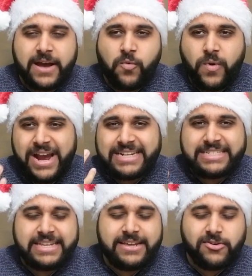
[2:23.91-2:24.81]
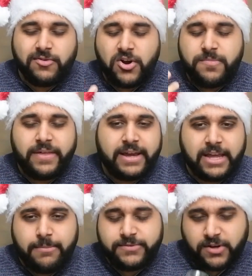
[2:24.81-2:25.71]
that waxy aroma that
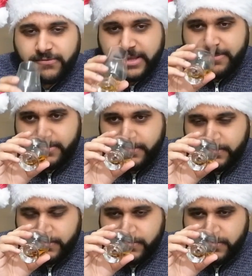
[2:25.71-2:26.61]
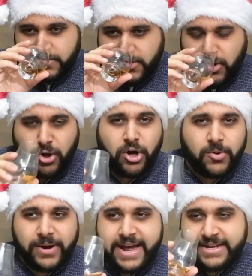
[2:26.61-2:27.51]
comes off them, or
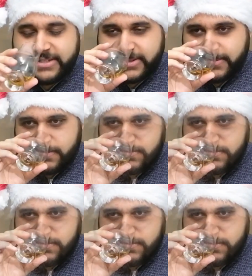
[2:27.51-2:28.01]
hot wax.